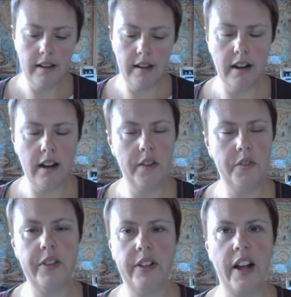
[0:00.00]
I feel
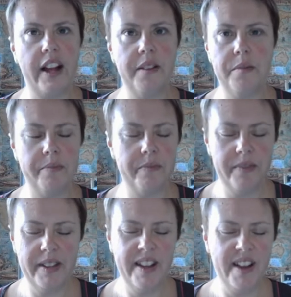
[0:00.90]
like I'm
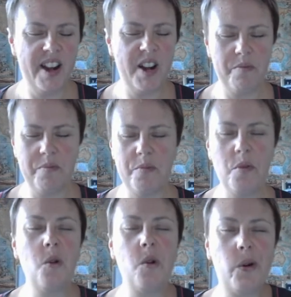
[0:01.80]
I'm
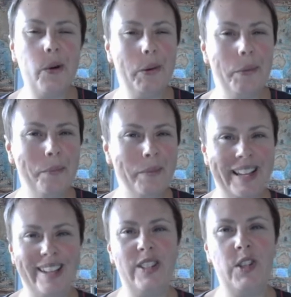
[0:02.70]
poor on my
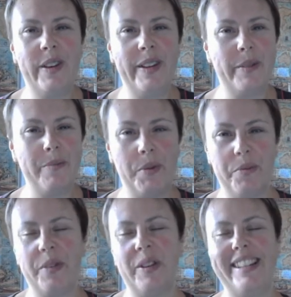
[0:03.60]
history at the moment, or I'll
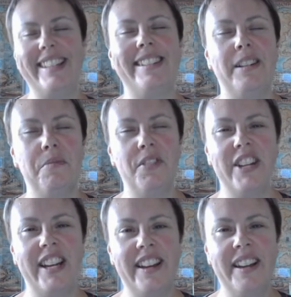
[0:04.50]
need to double check.
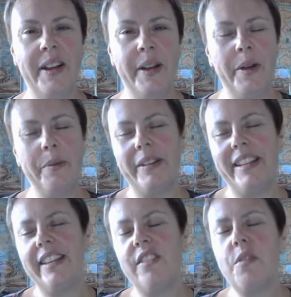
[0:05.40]
But
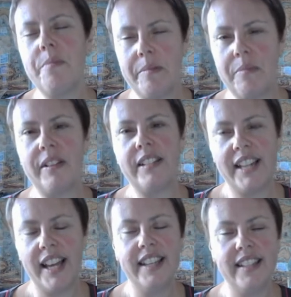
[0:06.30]
Remembrance Day
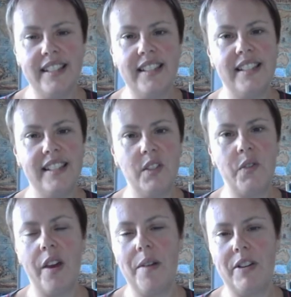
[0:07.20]
is is very
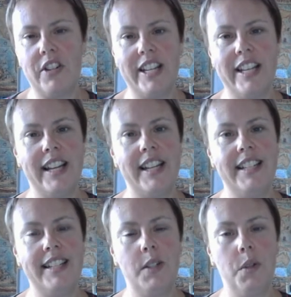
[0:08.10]
much connected
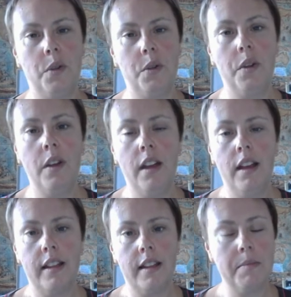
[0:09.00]
to
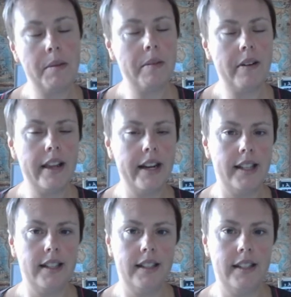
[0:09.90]
commemorating
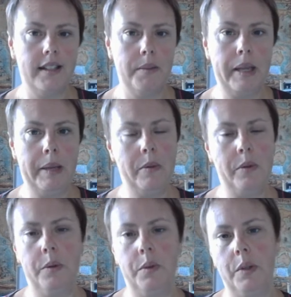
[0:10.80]
the, the people
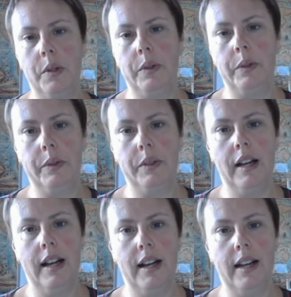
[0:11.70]
who
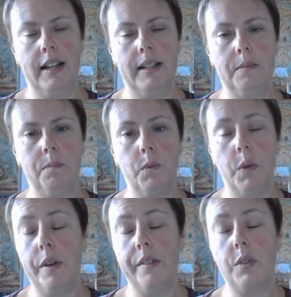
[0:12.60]
um, who have
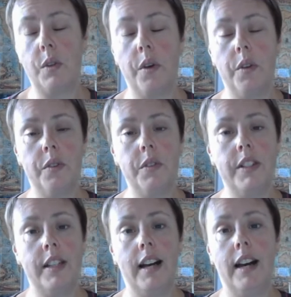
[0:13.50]
served
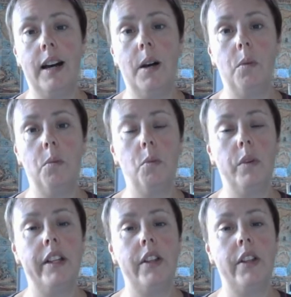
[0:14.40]
um, with